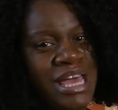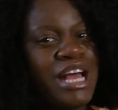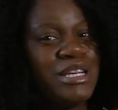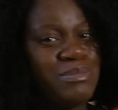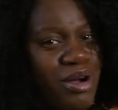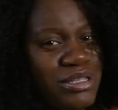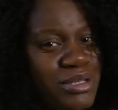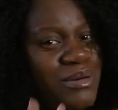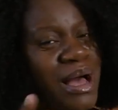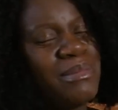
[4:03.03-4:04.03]
Because part
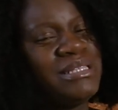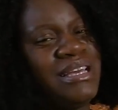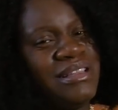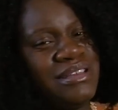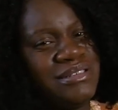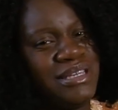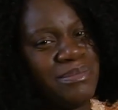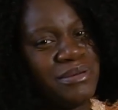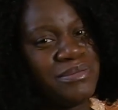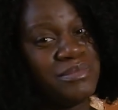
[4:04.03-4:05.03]
2, I'm gonna dig a little
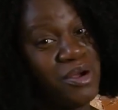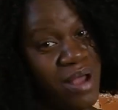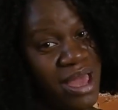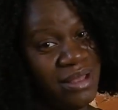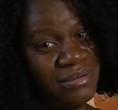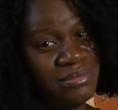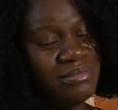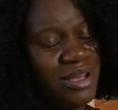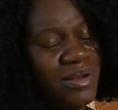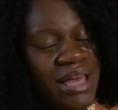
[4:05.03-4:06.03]
deeper. All right?
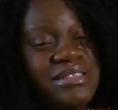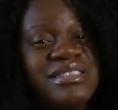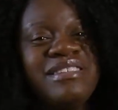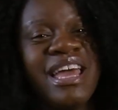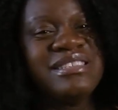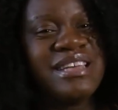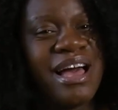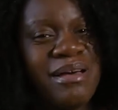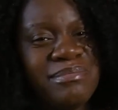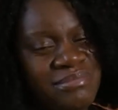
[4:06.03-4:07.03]
Okay, until next time.